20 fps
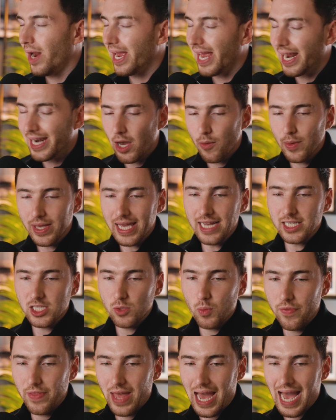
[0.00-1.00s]
right, and now we get
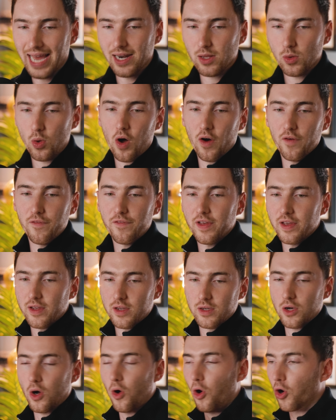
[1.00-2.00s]
to one that had a lot of
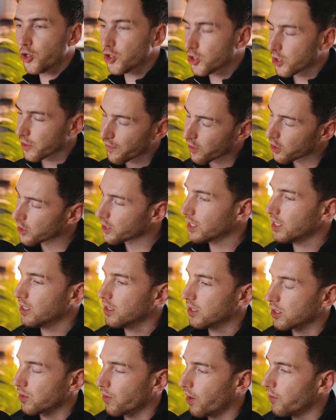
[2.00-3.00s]
controversy
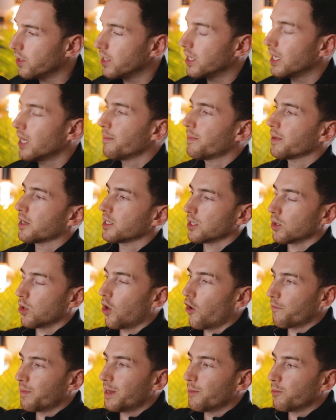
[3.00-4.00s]
surrounding it because a
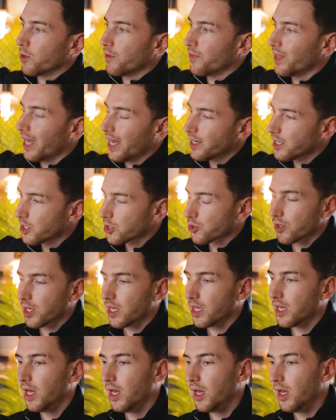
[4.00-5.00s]
lot of people in the
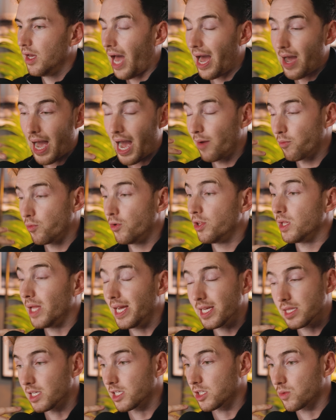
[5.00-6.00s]
industry, I really
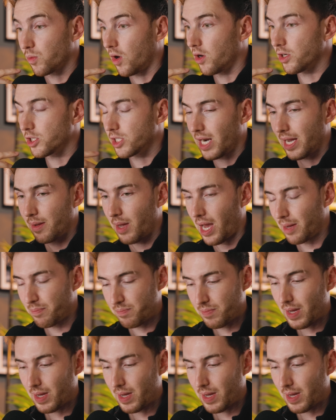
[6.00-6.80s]
like this watch, and I